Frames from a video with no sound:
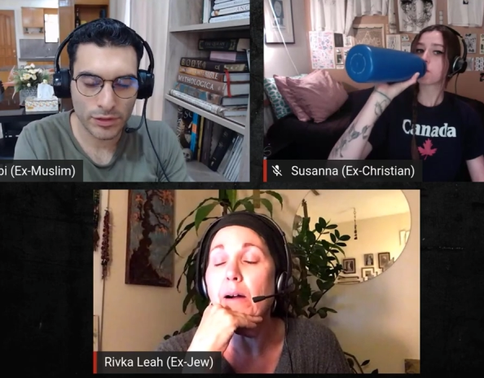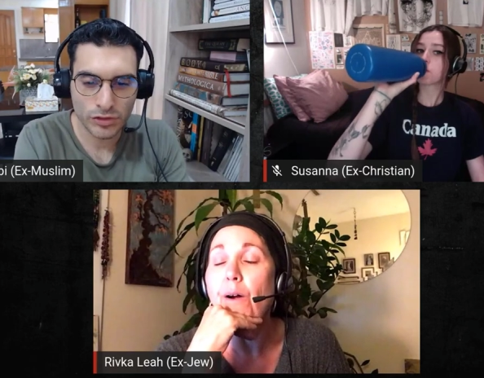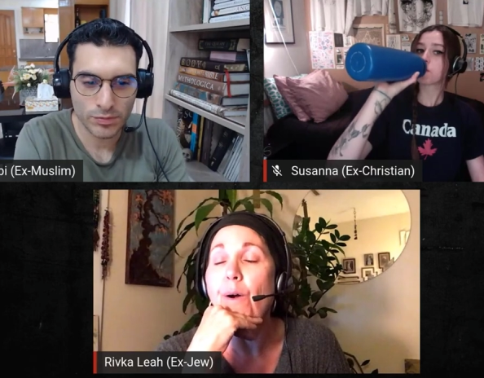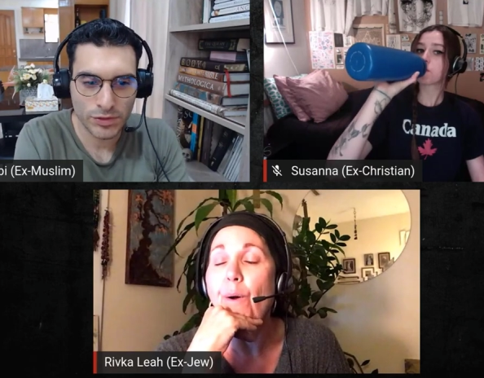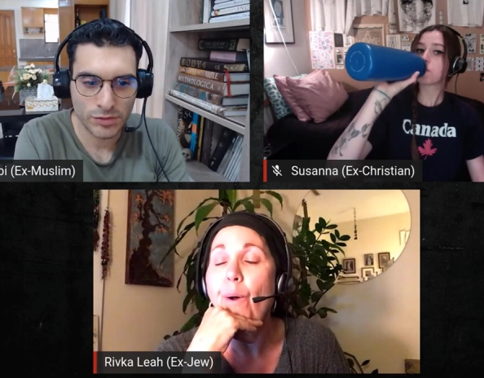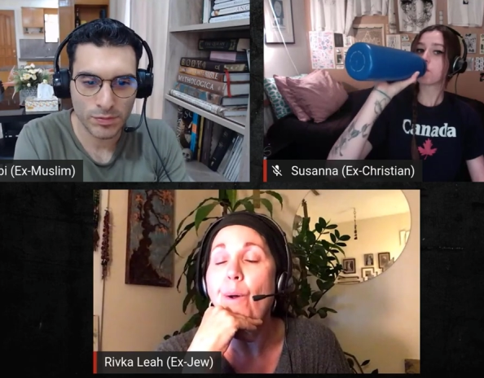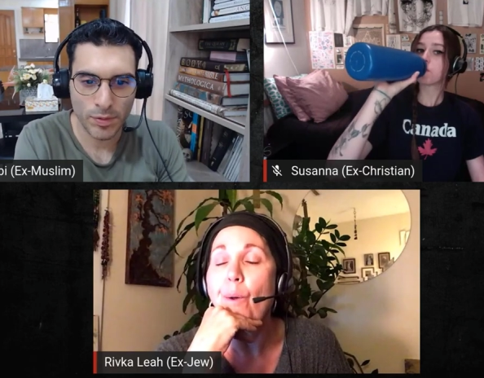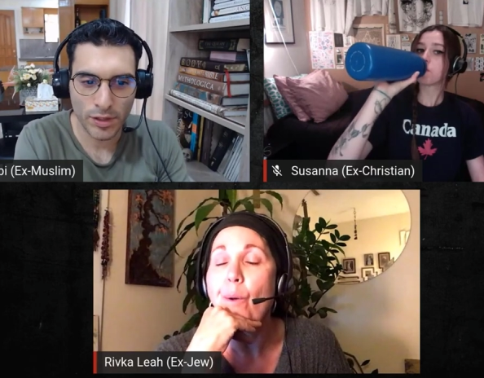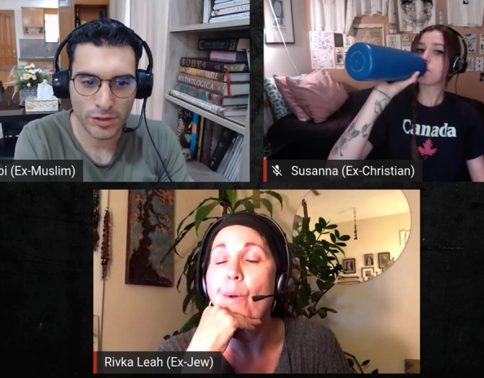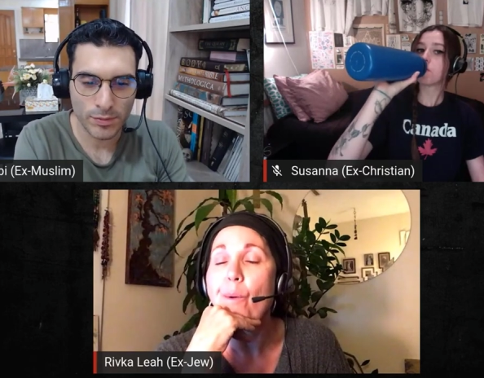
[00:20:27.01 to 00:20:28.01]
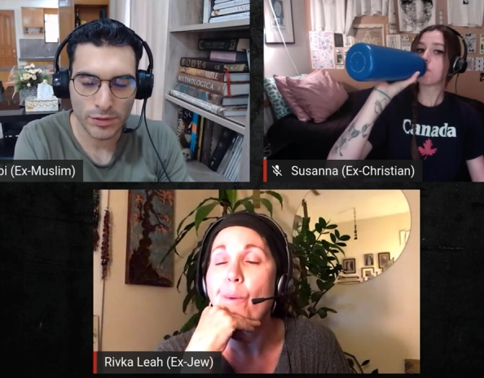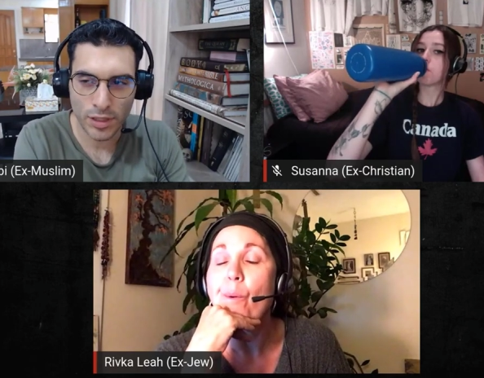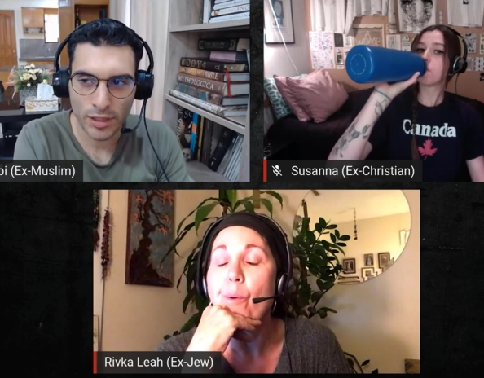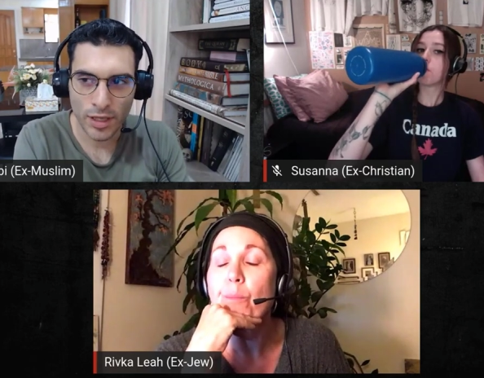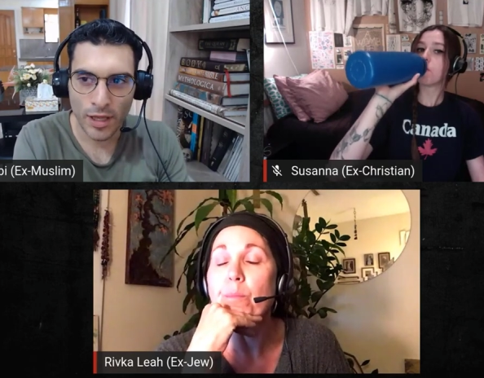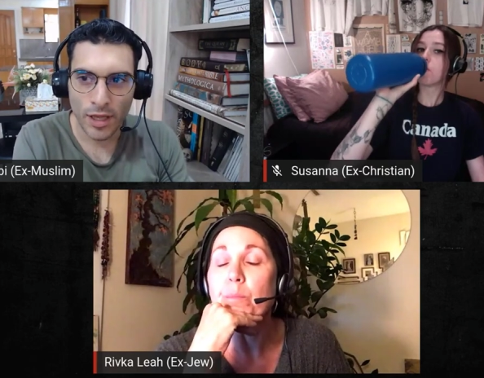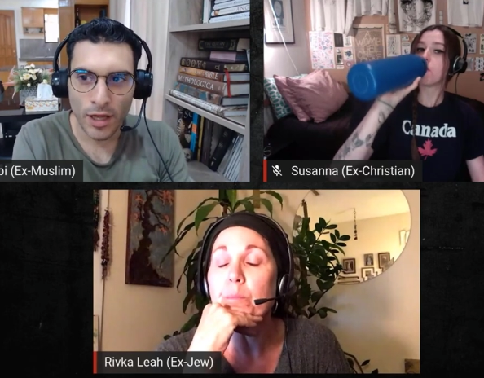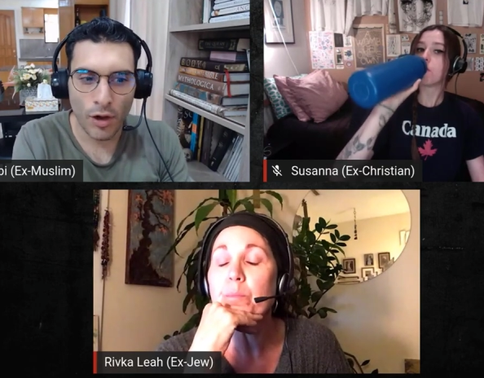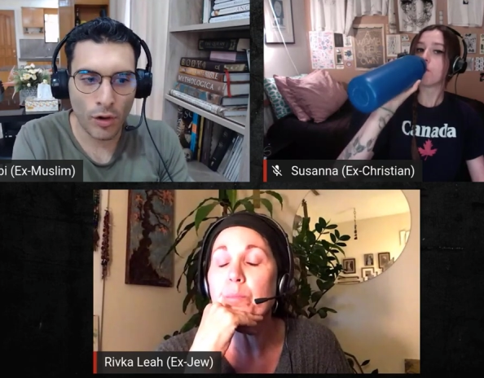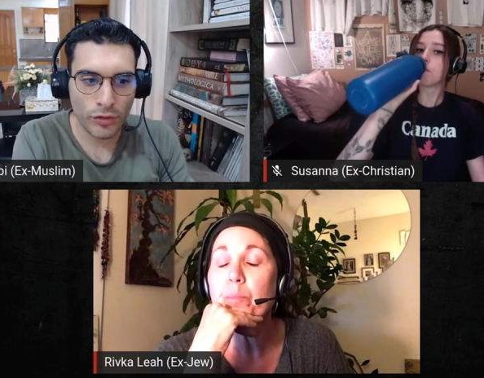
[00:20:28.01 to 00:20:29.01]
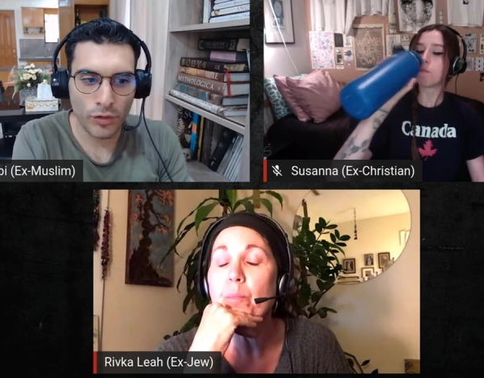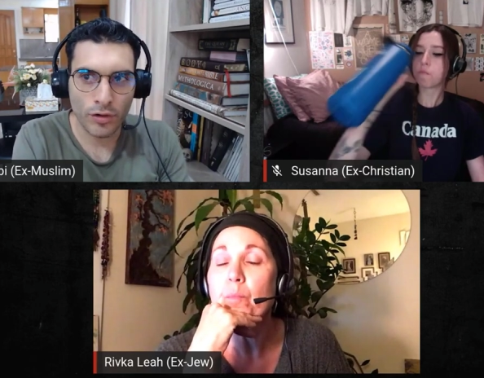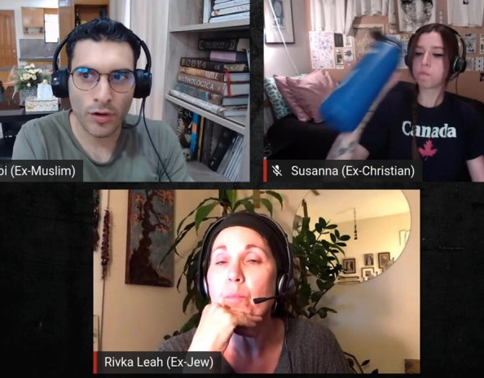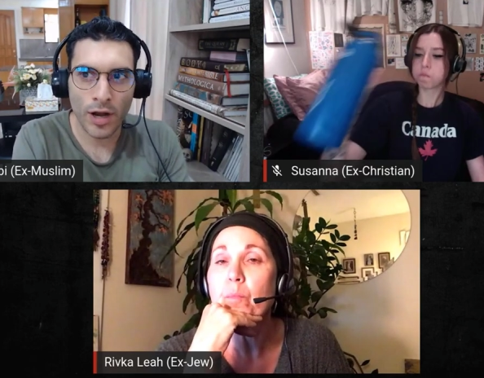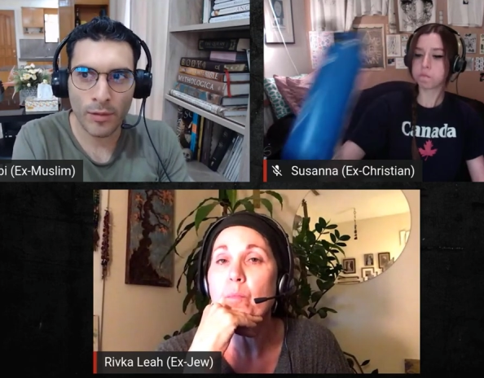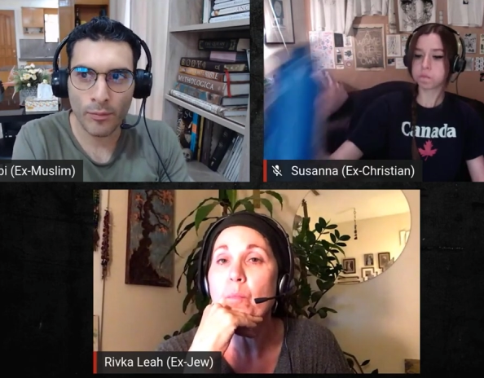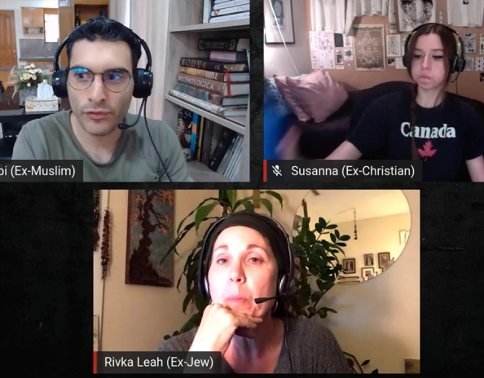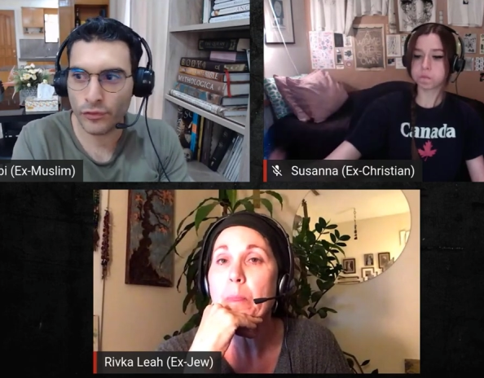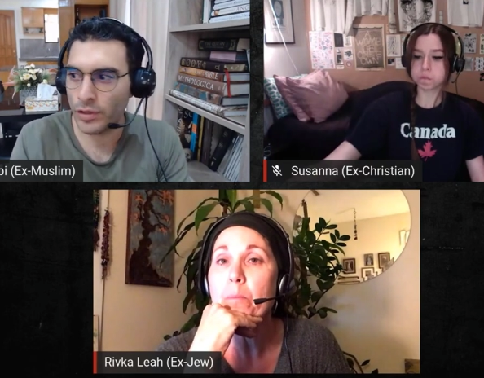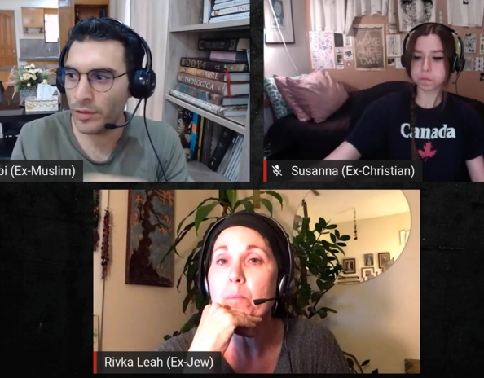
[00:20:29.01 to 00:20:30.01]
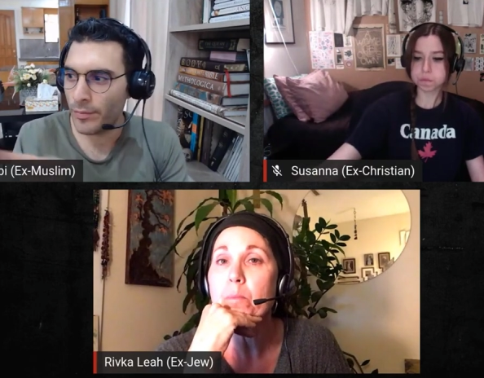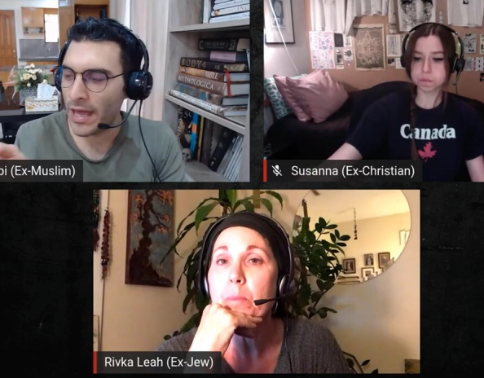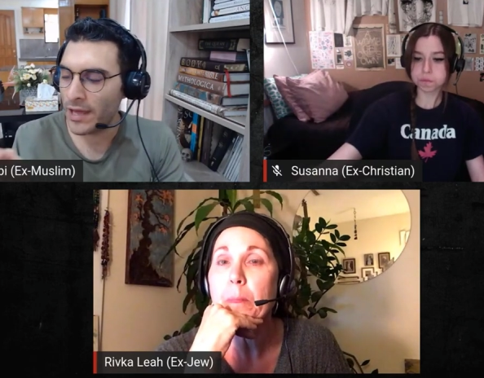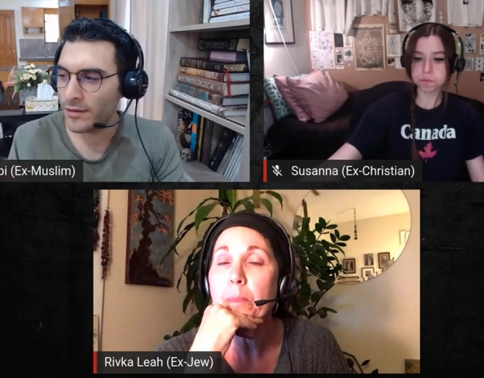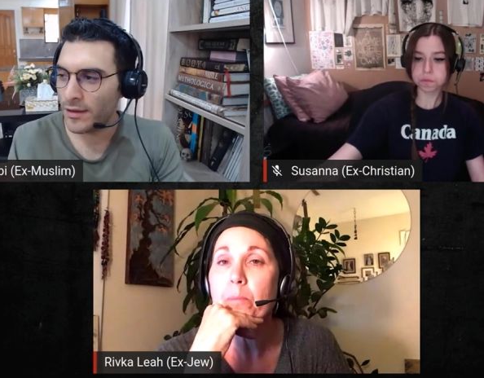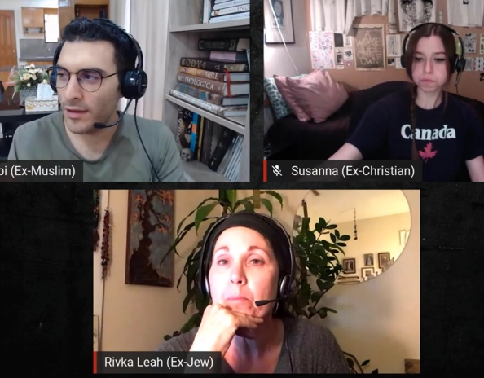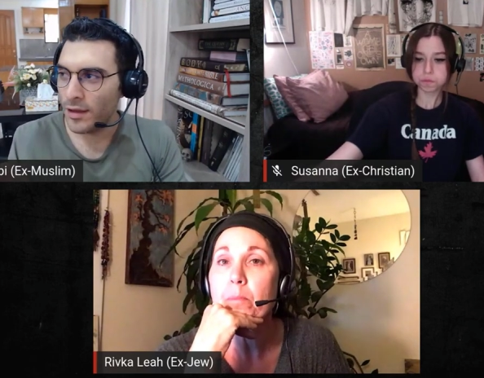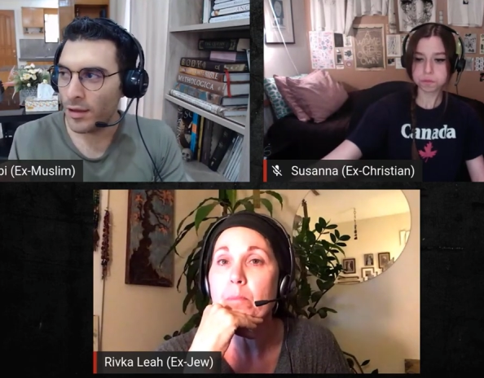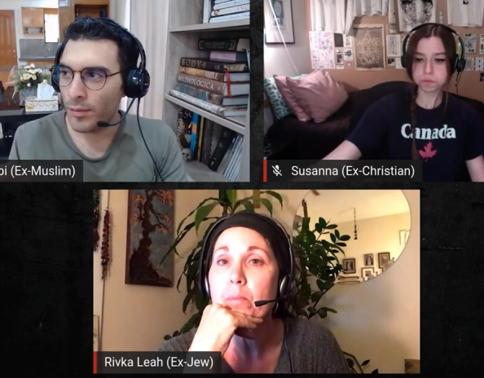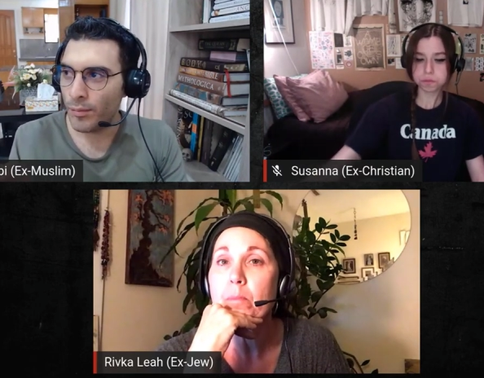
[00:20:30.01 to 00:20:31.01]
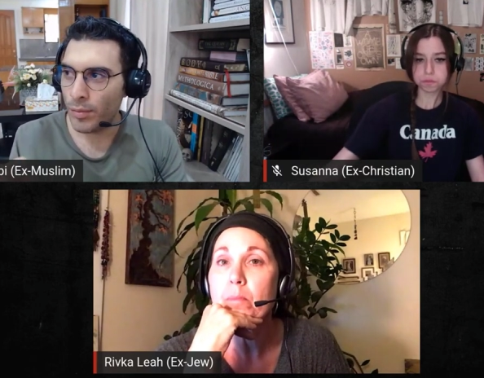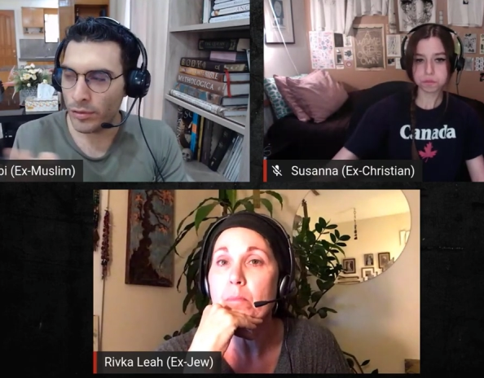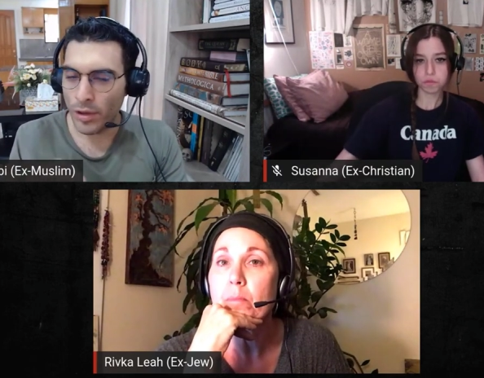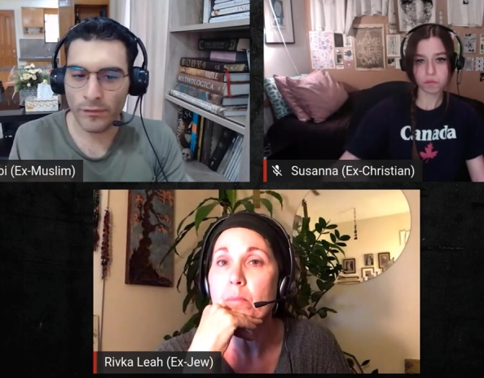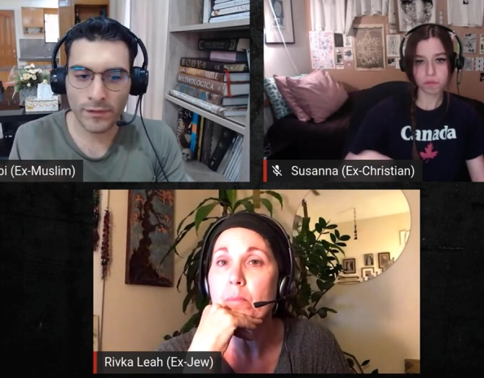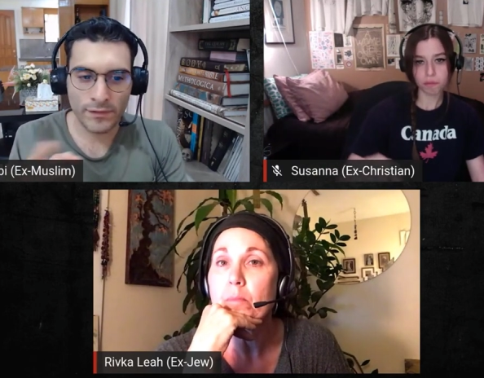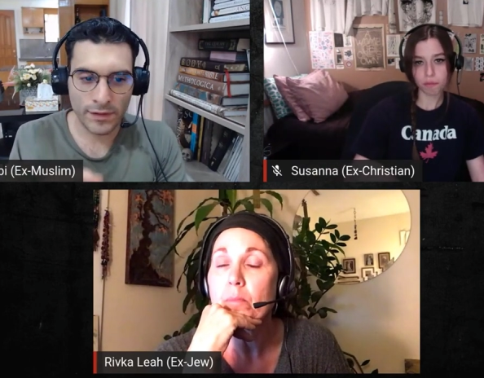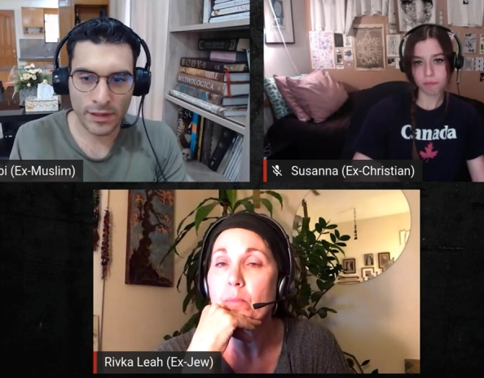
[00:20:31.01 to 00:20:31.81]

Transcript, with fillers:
Speaker 1: It should just be punishment. It's like, oh, your crime was really bad, but obviously,